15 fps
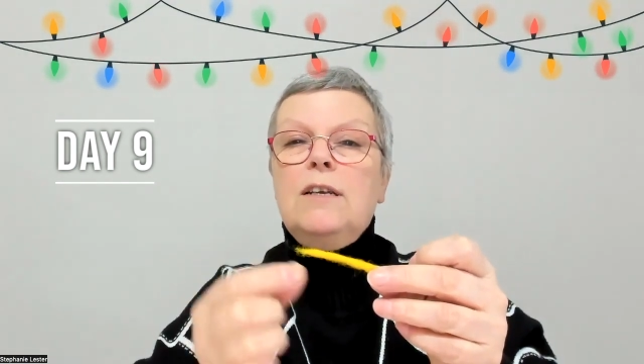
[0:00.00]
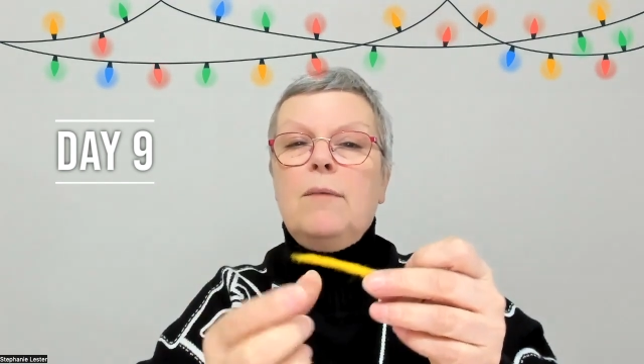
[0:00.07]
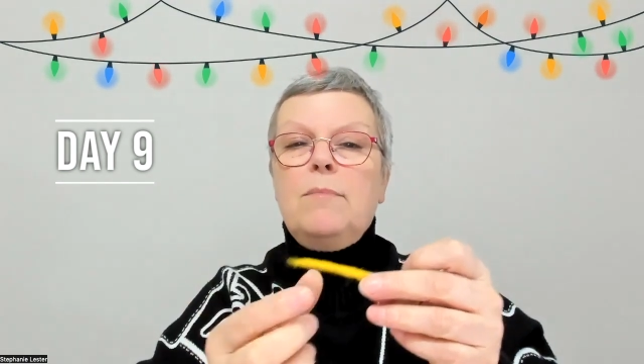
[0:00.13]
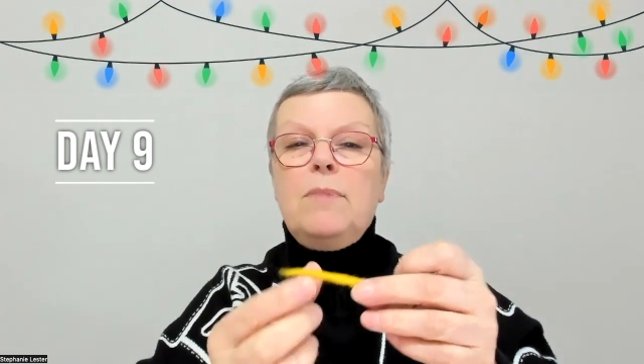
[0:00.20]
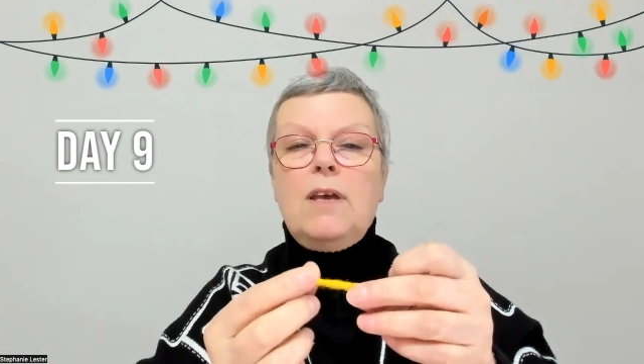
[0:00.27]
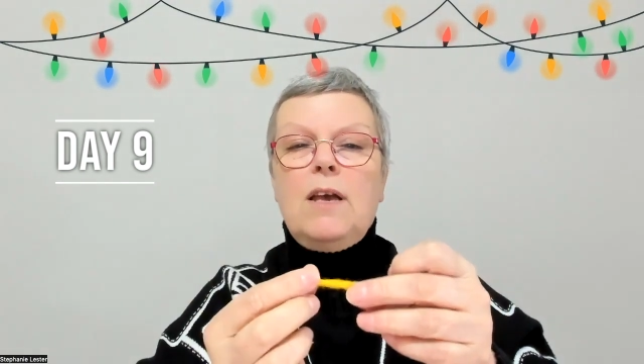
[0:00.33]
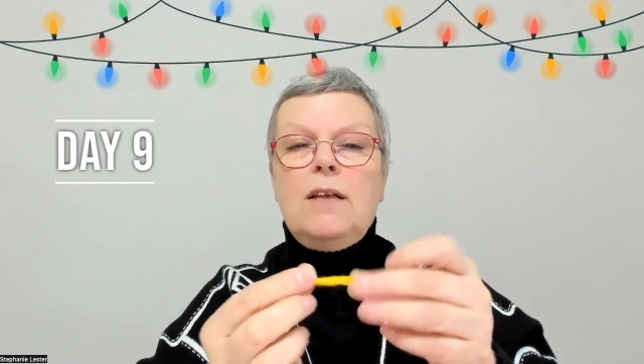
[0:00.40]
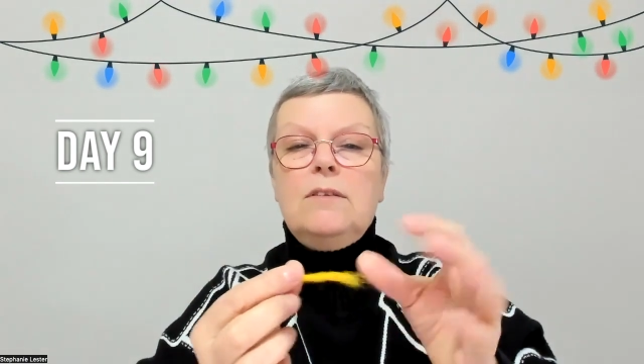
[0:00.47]
up
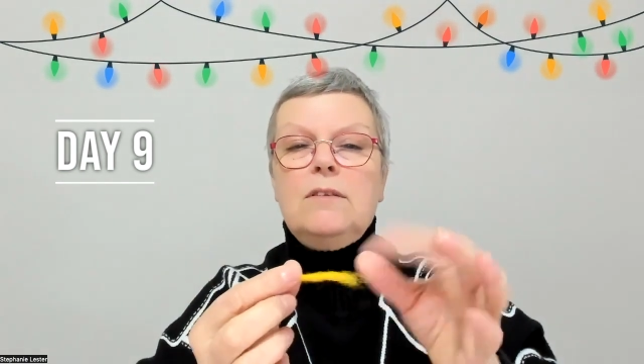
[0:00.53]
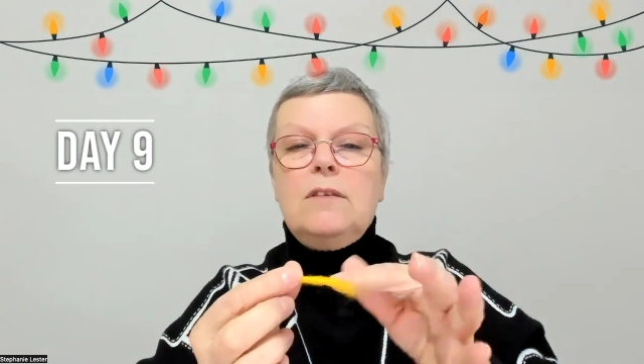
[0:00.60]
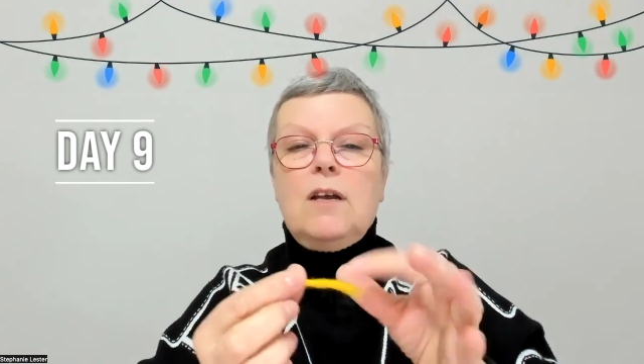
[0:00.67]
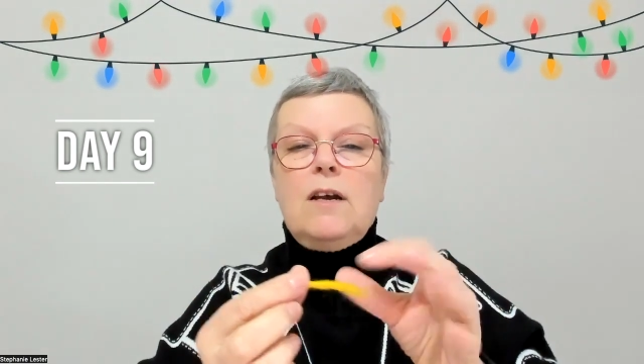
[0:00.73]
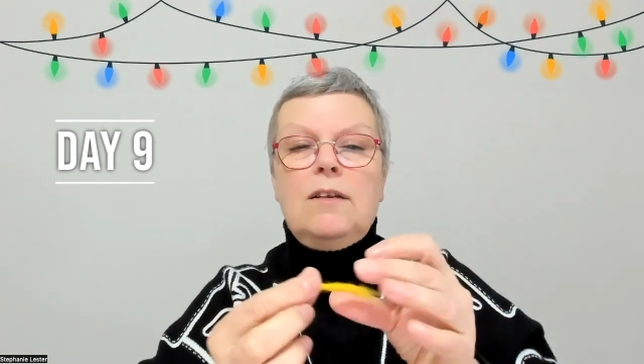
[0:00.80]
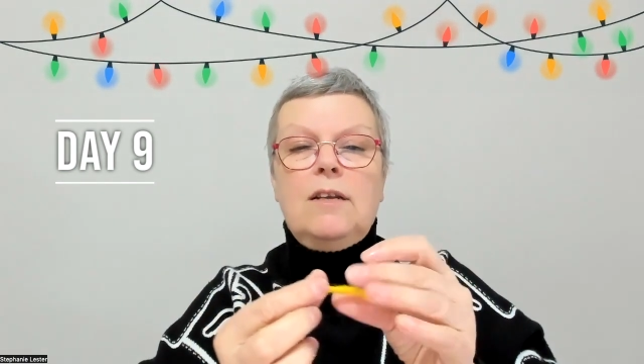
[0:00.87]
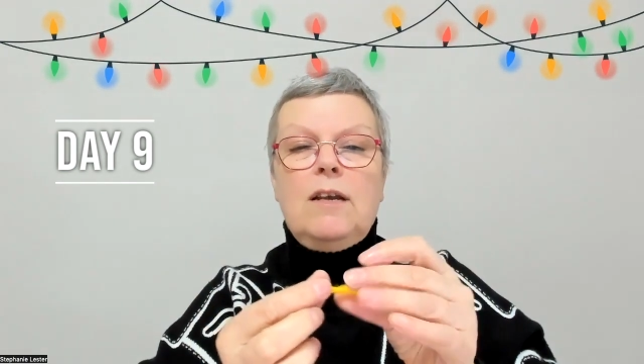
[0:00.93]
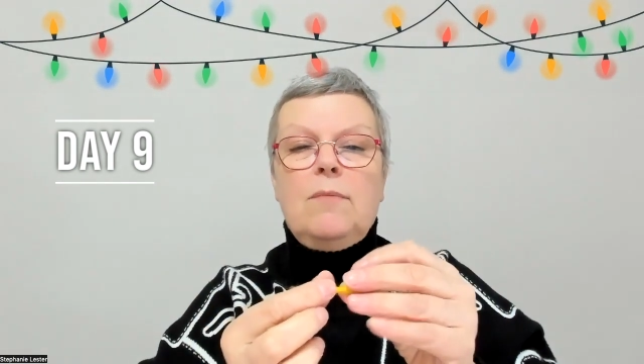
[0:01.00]
the
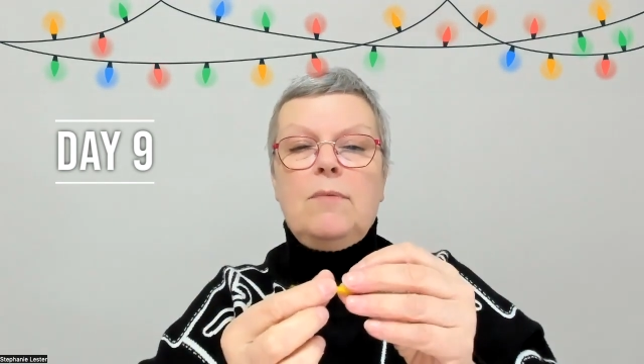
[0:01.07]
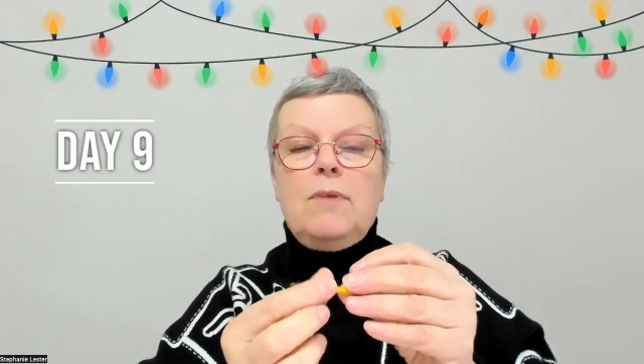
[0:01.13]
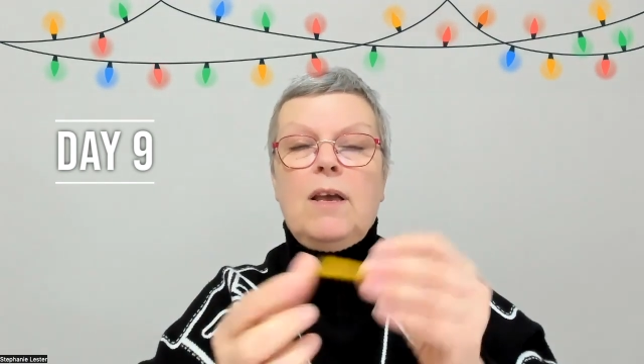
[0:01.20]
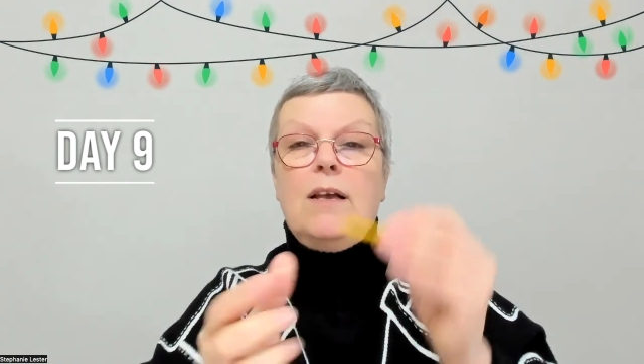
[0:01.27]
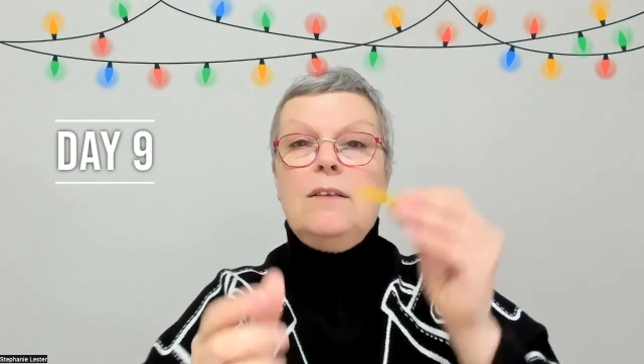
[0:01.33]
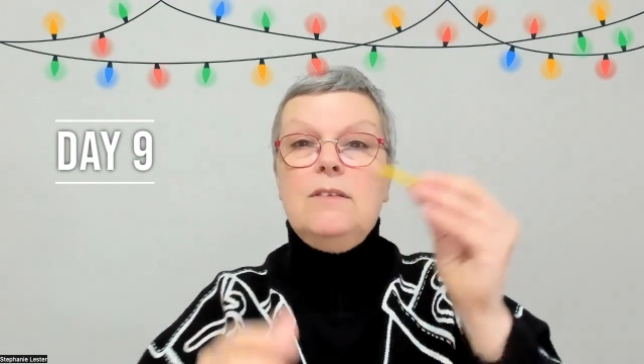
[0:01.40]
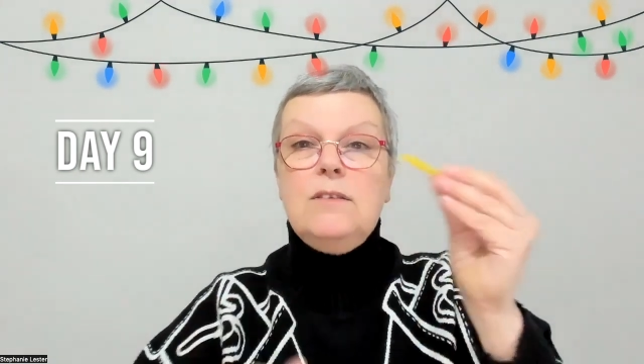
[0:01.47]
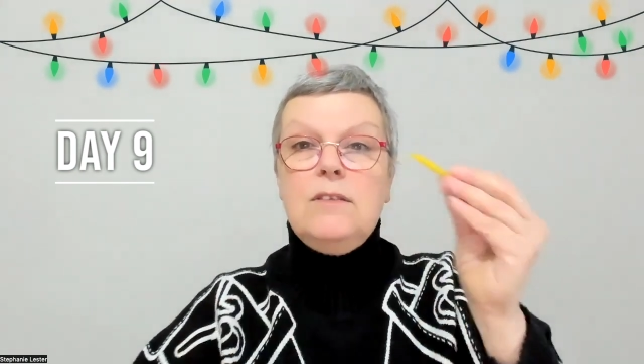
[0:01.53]

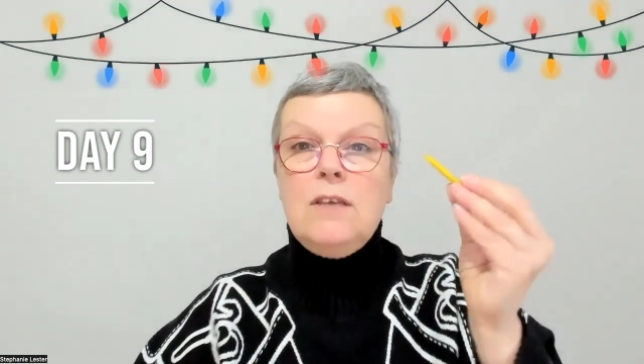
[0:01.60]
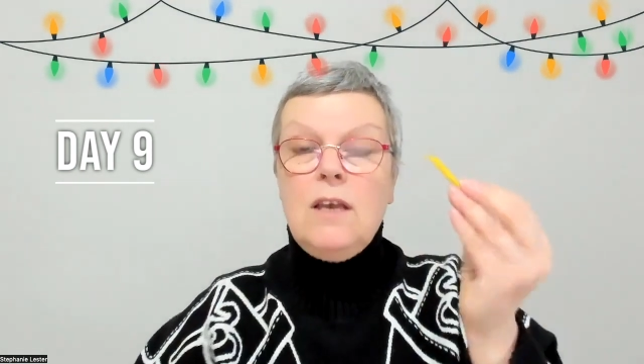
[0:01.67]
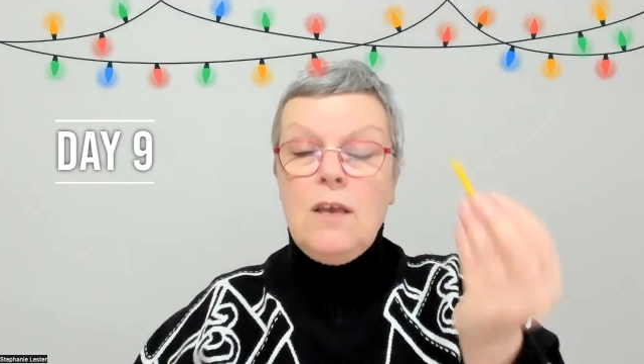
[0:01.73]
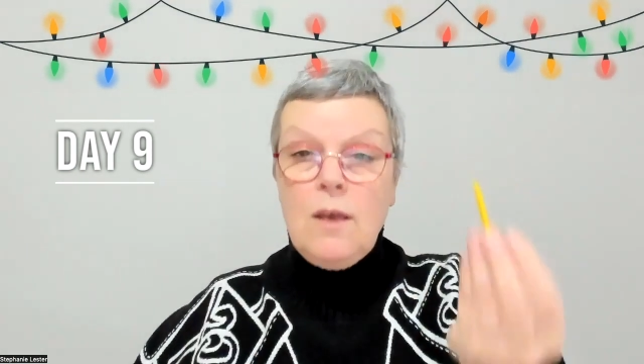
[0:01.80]
ends.